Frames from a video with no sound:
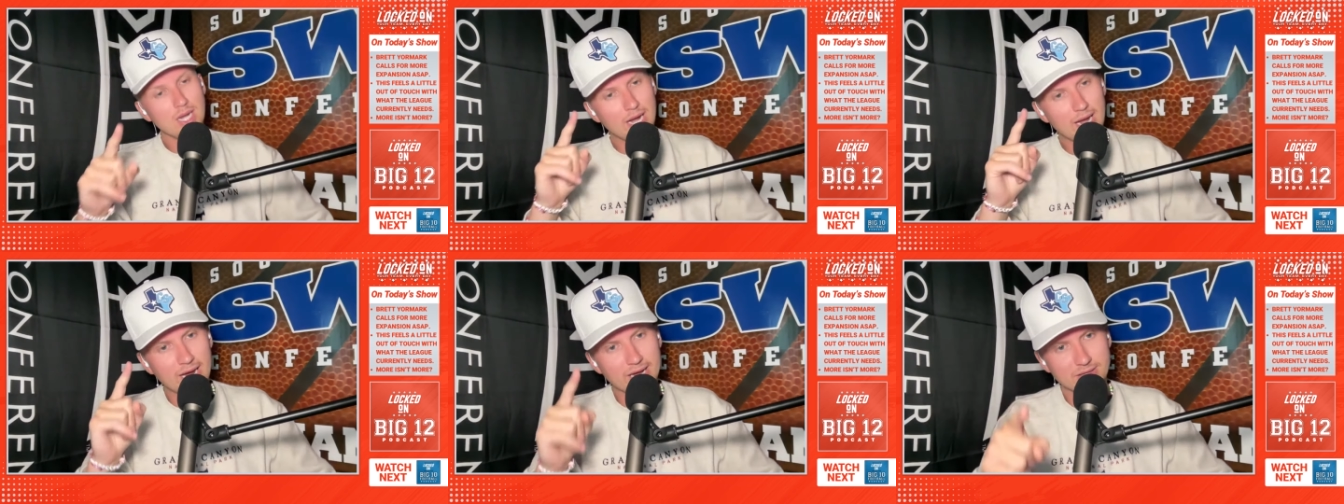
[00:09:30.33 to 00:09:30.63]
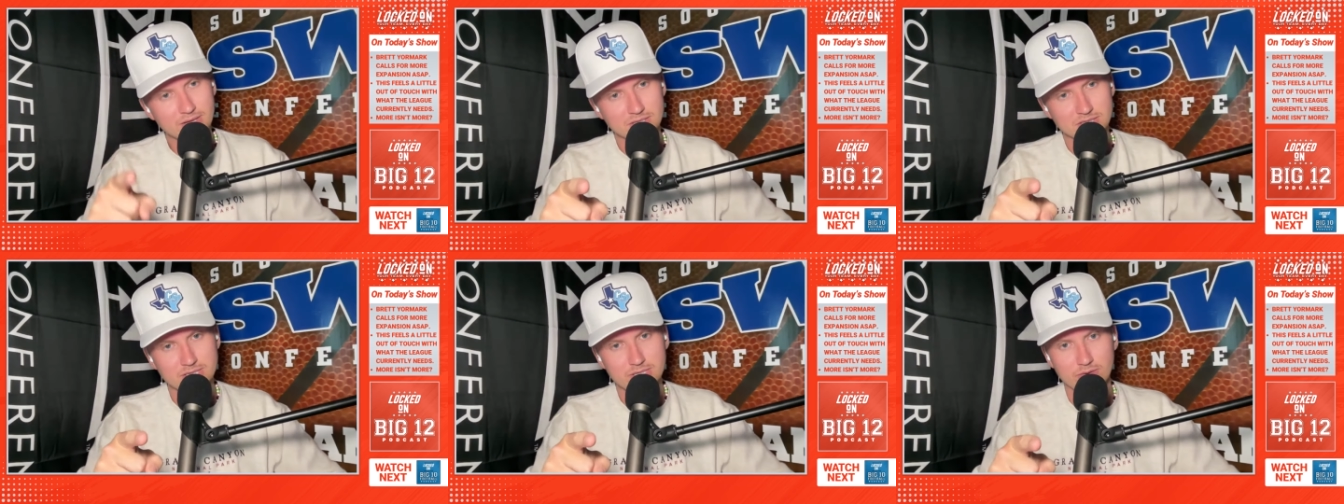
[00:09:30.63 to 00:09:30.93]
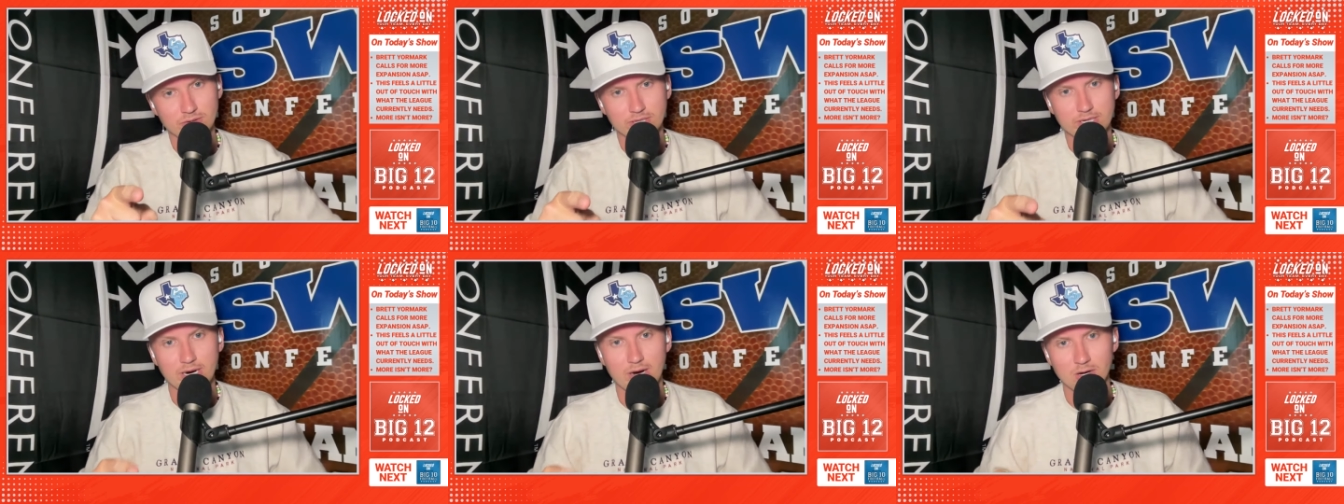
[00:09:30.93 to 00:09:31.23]
I hate that it's
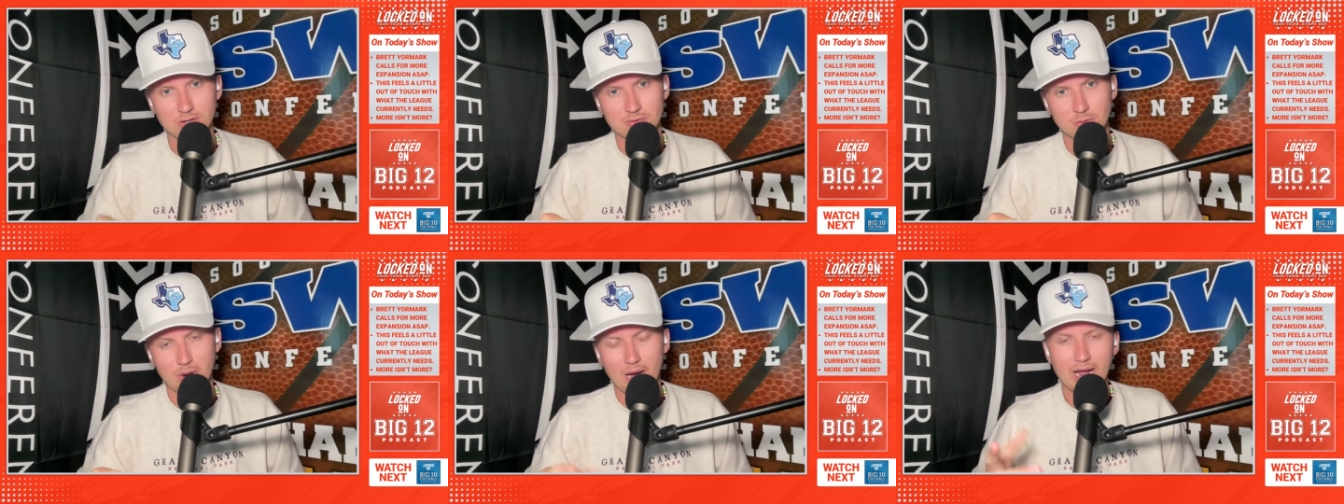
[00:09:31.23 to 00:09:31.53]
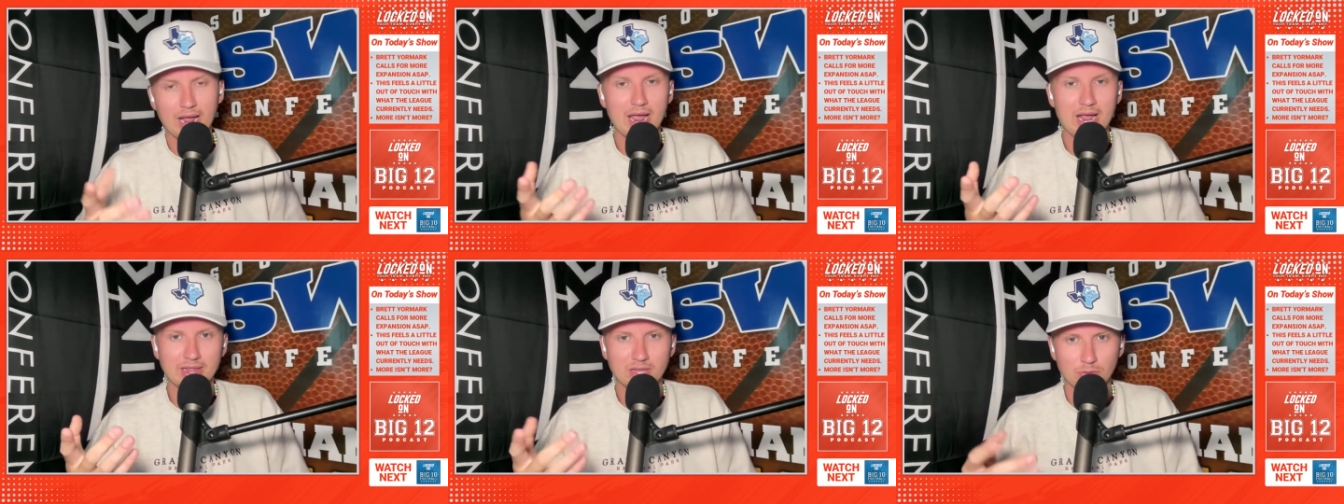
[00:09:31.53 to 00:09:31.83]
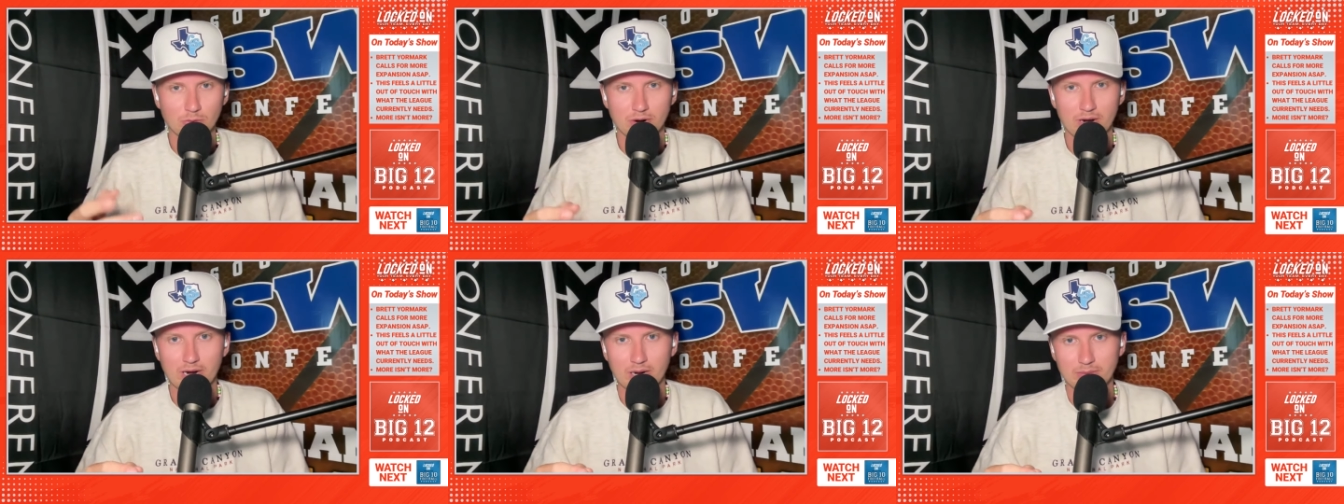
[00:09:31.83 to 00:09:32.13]
killing college. I hate that
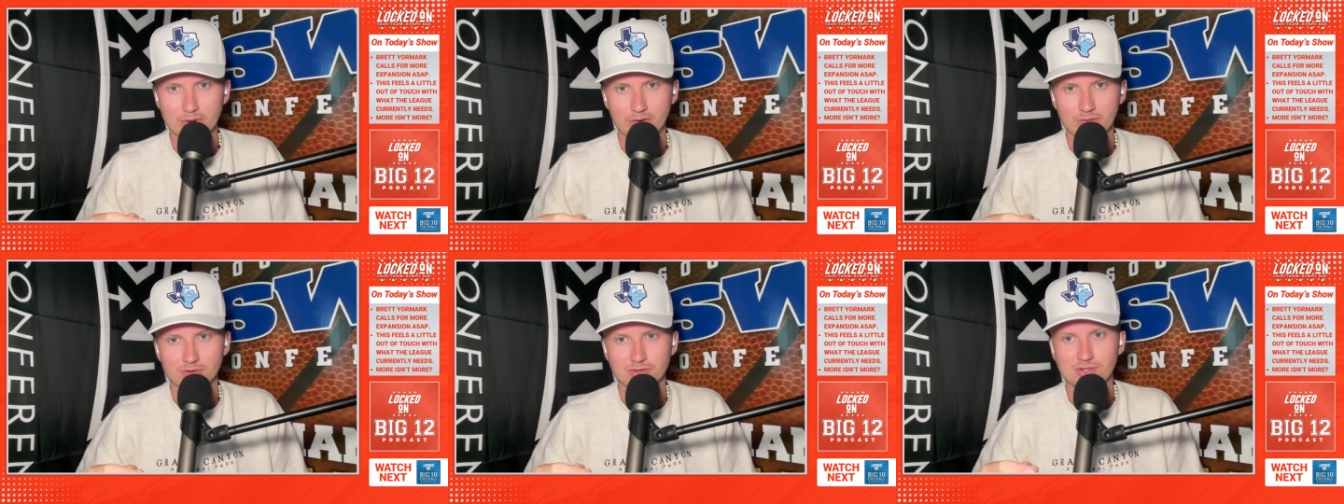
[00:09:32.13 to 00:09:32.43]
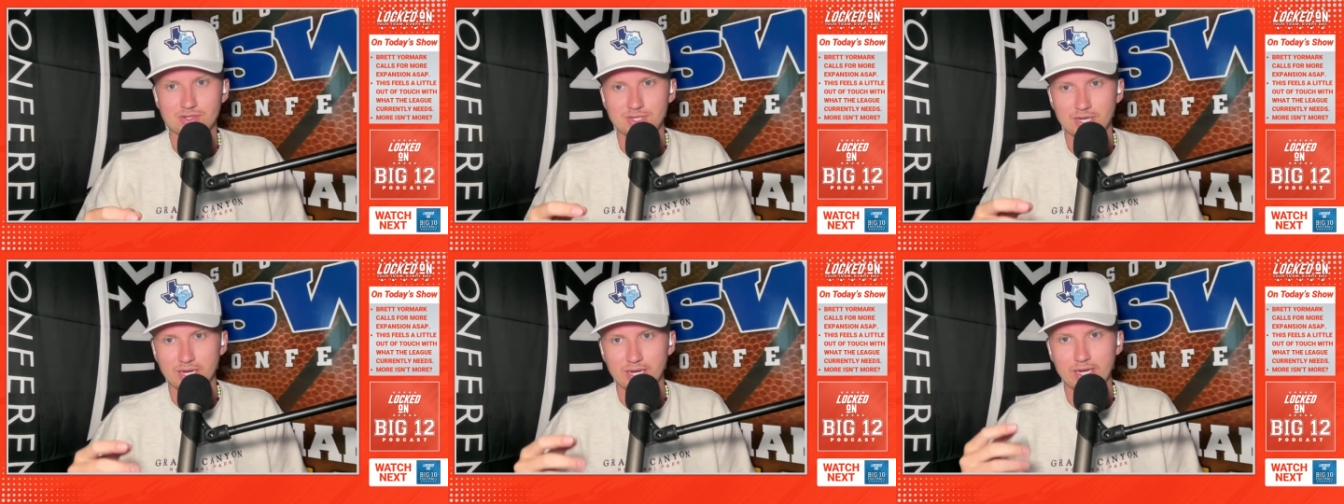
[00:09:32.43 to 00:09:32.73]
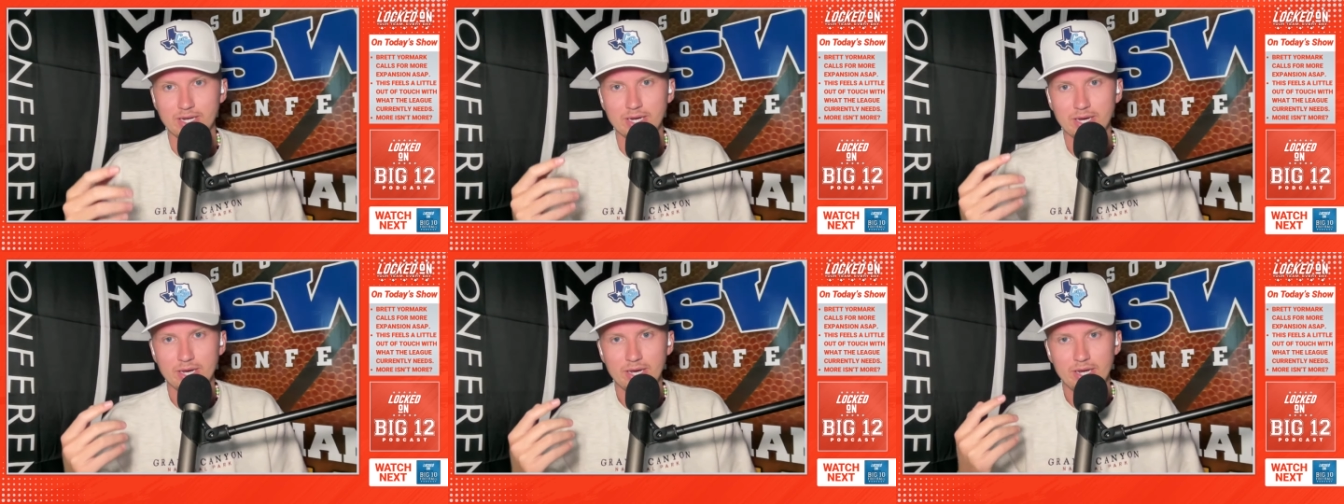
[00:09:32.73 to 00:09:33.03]
we're not going to be able to
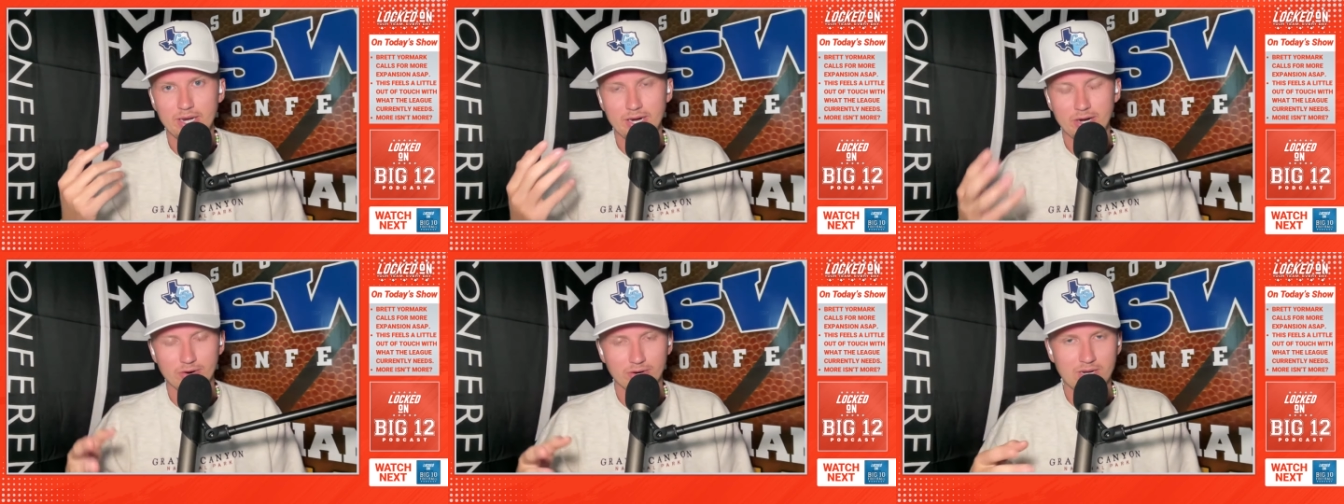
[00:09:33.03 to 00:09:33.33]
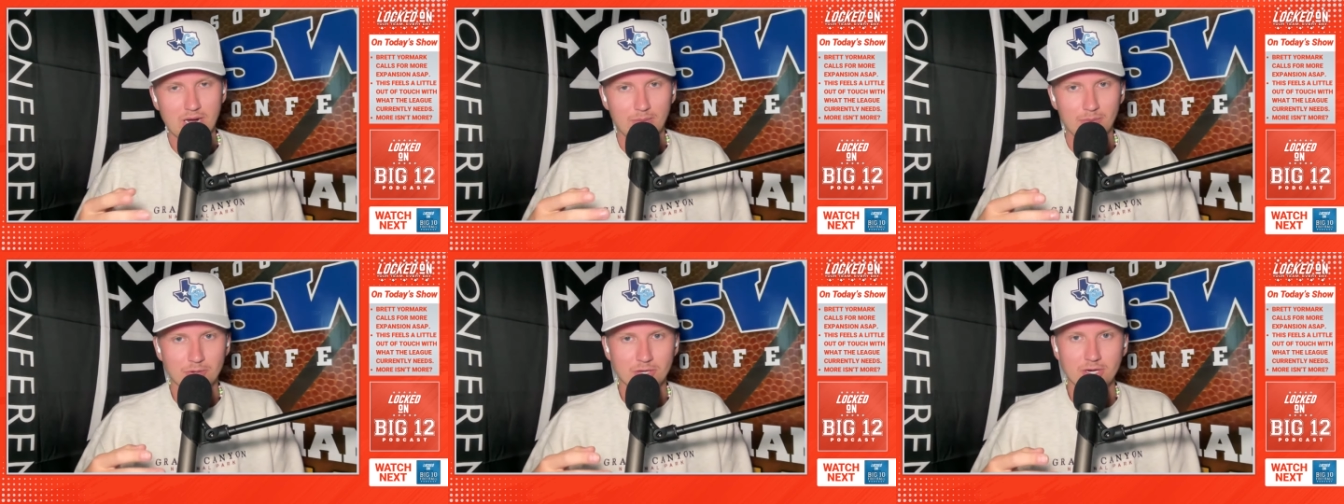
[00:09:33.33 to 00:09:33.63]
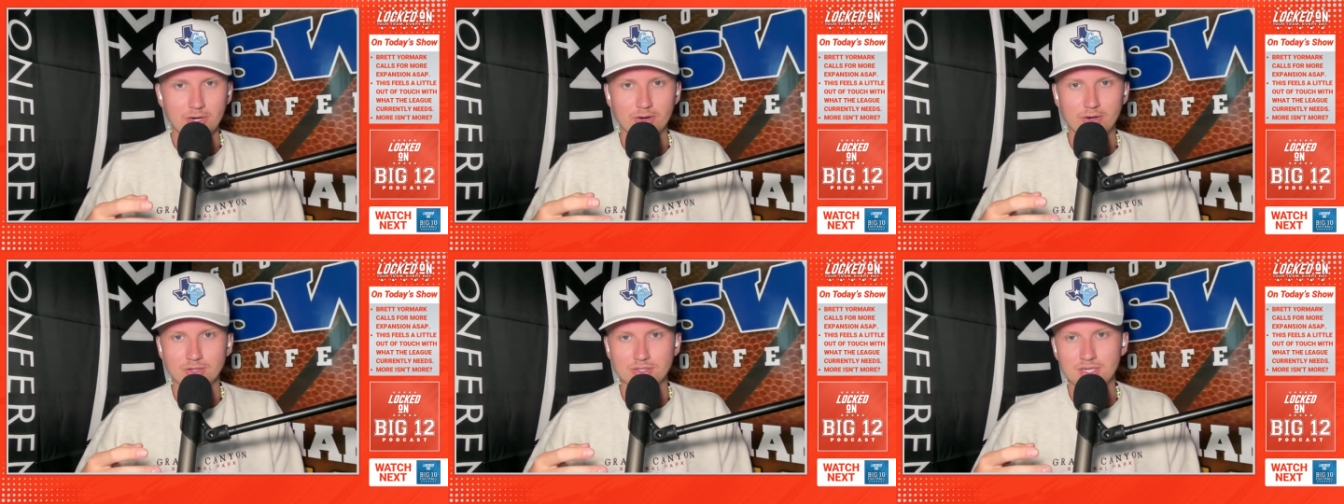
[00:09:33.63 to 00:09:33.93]
see here in a couple
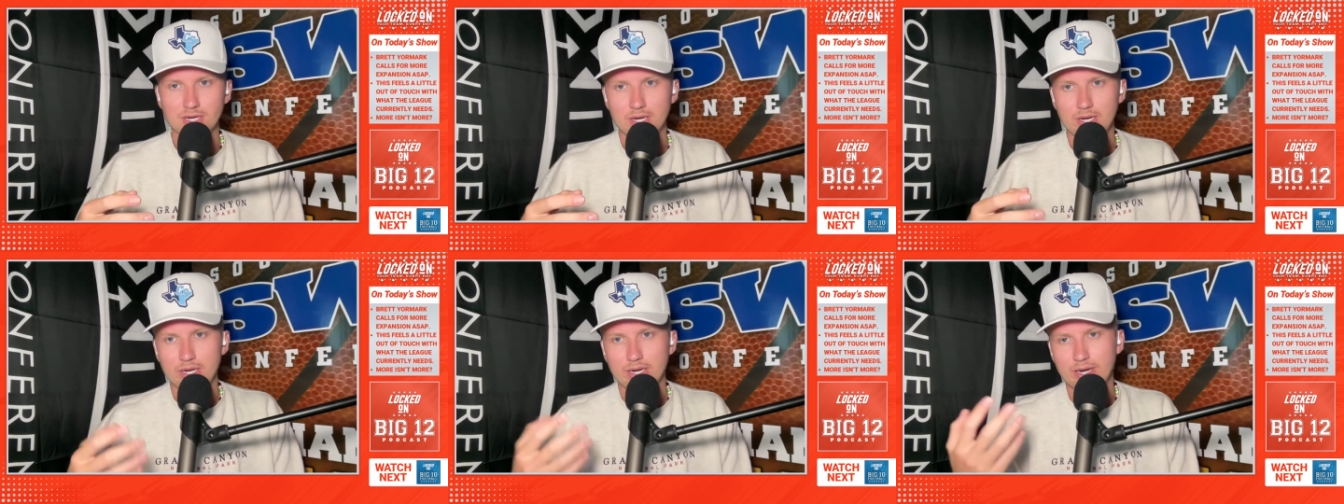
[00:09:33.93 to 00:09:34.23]
years,